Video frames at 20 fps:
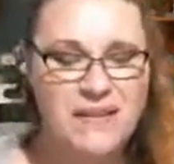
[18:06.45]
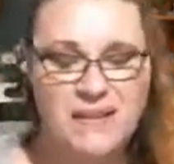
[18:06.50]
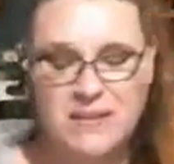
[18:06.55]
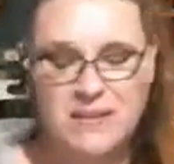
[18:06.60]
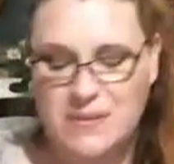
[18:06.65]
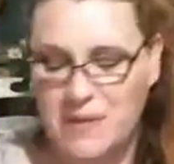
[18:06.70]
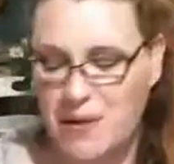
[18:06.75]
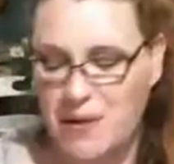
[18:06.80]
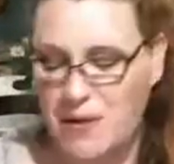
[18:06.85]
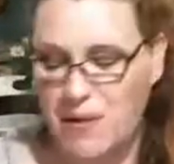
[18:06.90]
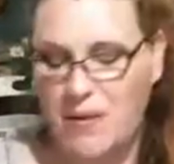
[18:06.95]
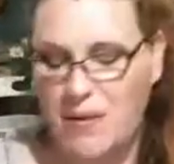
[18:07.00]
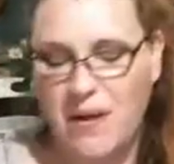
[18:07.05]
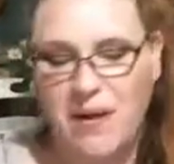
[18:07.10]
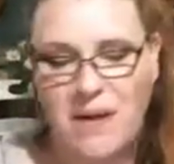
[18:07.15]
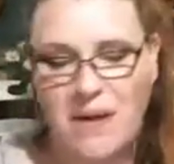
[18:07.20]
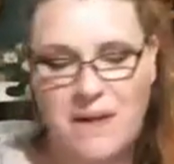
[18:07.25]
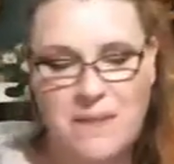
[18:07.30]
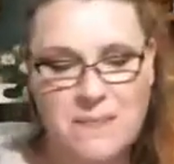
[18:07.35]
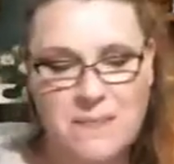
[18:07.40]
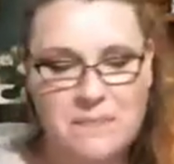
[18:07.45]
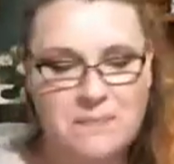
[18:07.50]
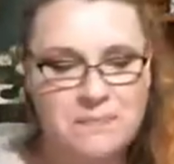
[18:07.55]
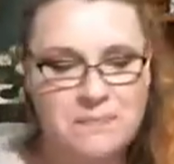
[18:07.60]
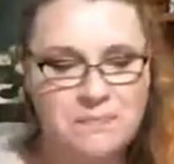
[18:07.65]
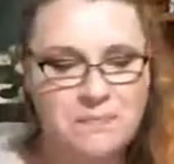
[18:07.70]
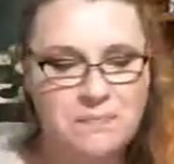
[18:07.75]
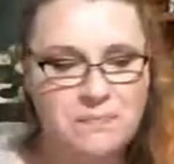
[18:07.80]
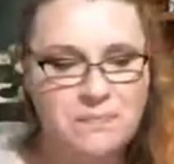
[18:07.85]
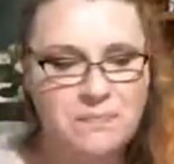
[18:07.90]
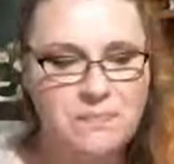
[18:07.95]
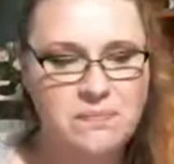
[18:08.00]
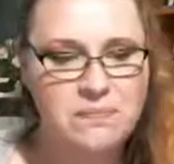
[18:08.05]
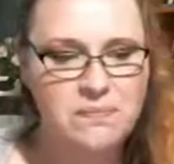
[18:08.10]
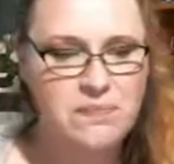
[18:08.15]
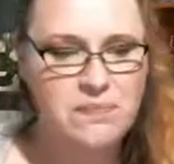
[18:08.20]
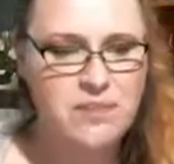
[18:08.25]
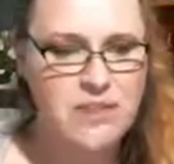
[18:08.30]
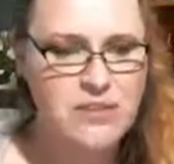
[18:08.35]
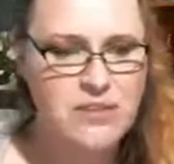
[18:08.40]
So,
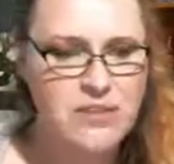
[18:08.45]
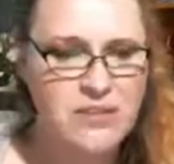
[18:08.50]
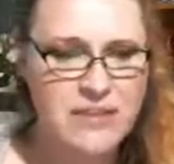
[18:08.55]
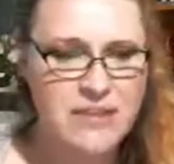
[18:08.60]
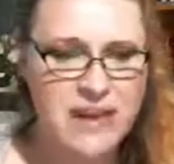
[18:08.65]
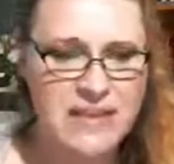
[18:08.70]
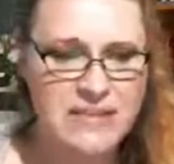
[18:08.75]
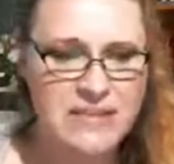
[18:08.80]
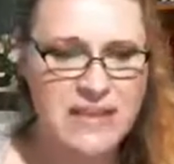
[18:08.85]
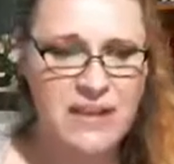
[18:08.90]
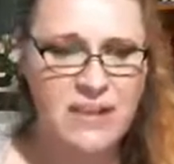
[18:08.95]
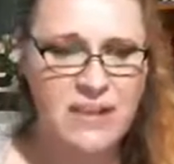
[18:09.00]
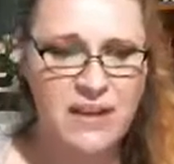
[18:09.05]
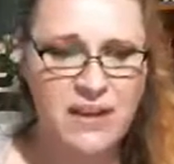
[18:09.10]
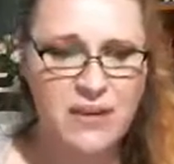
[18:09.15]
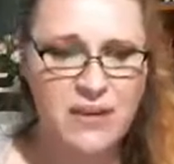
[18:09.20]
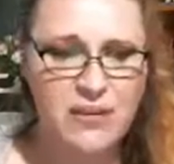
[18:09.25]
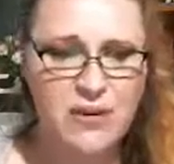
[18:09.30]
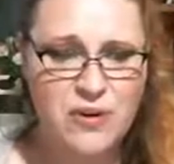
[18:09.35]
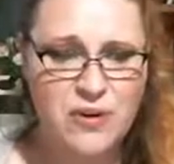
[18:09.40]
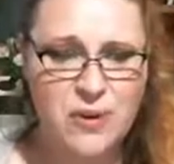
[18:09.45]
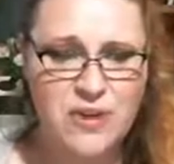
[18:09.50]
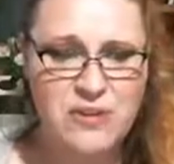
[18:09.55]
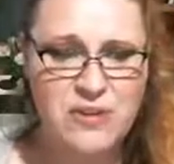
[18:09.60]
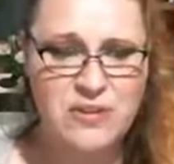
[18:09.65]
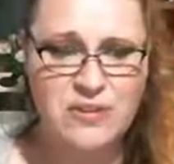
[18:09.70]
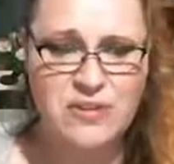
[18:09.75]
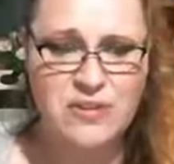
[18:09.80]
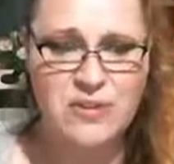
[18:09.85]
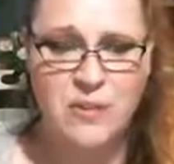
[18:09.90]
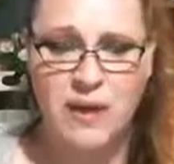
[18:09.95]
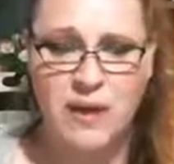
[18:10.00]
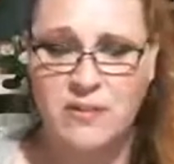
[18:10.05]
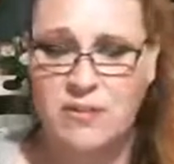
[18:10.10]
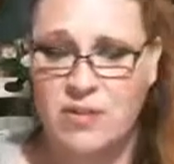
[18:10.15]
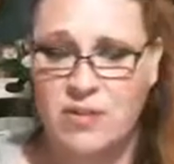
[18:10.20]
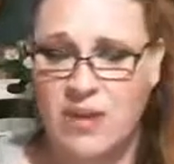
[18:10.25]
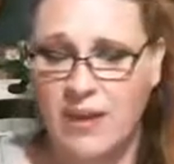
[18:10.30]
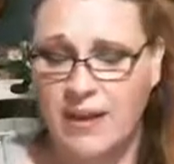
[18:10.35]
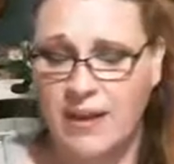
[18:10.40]
do you guys have any other questions about
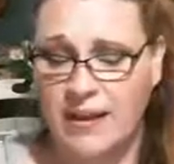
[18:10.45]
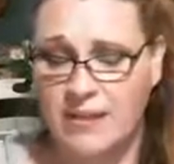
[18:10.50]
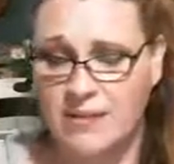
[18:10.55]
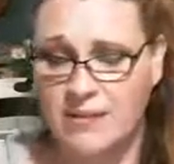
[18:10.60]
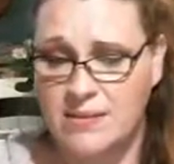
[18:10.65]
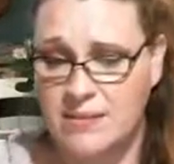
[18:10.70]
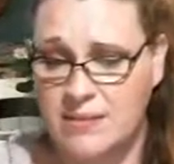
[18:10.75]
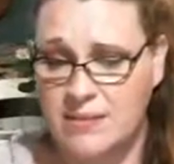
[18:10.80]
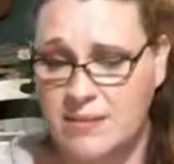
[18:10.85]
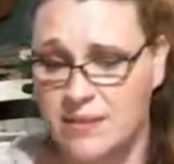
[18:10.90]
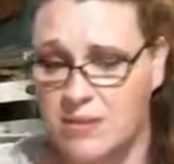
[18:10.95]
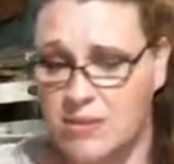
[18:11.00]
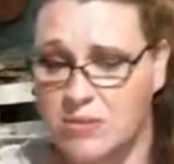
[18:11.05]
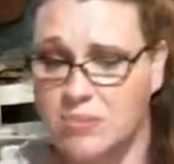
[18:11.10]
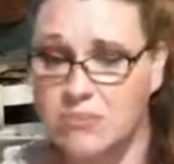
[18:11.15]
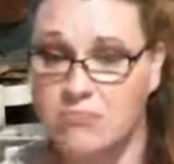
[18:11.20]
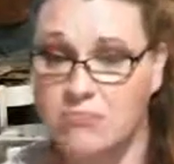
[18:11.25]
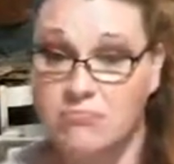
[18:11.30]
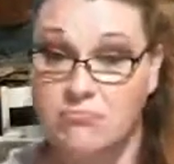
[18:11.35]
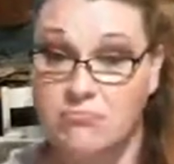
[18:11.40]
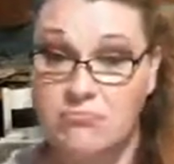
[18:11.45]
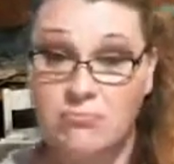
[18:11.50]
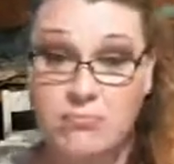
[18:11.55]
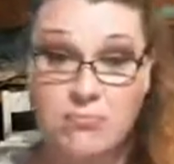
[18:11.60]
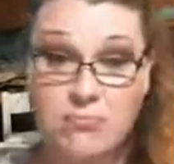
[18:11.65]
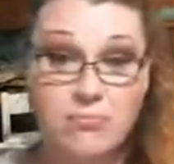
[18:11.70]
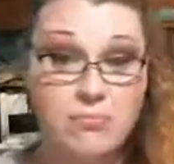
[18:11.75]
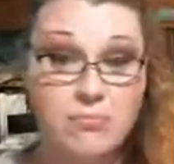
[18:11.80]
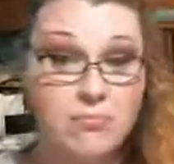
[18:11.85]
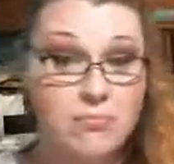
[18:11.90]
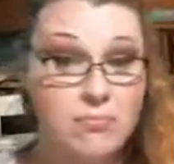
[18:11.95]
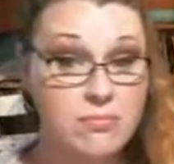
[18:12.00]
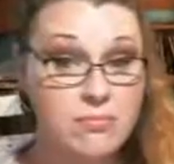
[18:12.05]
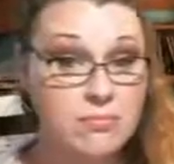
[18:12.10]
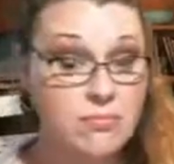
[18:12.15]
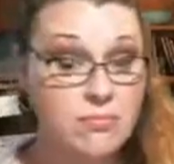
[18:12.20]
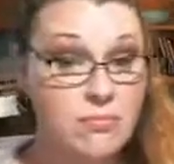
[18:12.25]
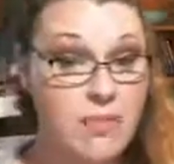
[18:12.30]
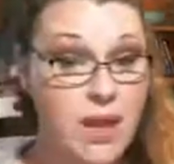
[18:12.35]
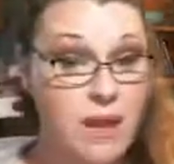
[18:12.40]
Chance?
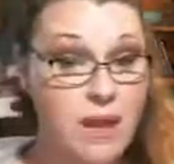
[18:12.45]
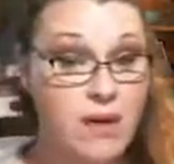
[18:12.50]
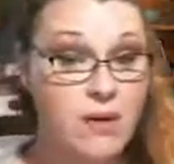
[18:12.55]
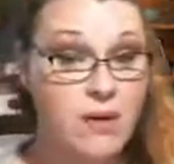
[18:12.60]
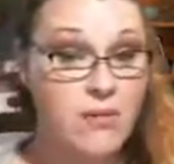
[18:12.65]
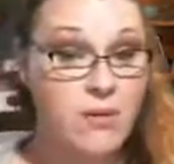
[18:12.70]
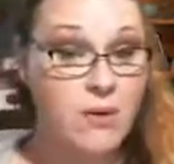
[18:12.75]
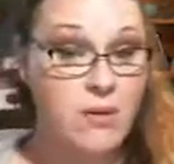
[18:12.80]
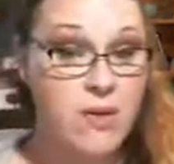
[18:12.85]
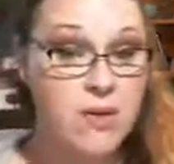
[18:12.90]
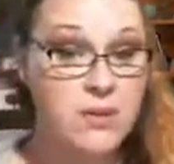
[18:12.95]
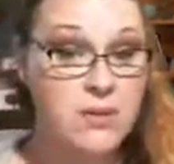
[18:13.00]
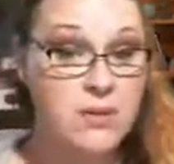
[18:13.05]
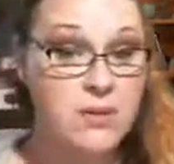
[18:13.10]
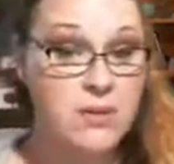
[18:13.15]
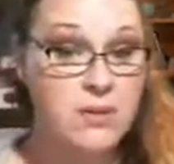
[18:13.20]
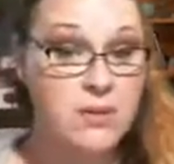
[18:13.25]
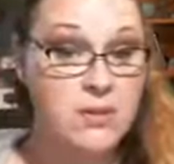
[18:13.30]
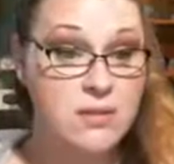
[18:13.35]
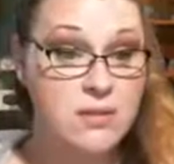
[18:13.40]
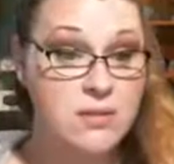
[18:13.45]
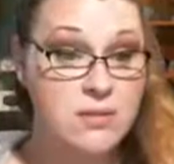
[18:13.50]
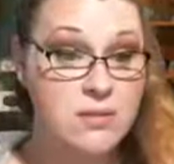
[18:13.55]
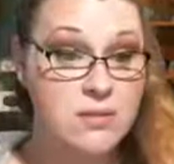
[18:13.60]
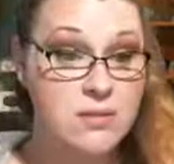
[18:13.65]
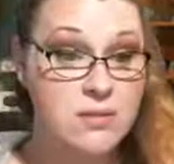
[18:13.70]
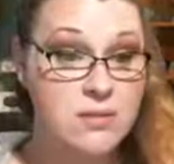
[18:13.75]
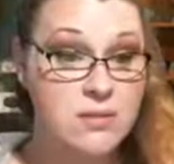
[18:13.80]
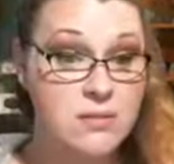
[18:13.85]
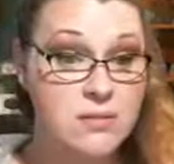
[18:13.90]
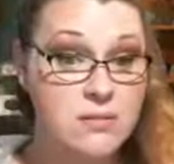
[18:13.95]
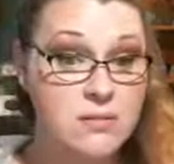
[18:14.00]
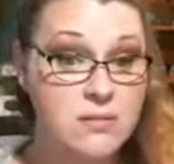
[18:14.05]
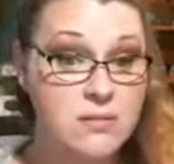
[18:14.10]
Any other questions?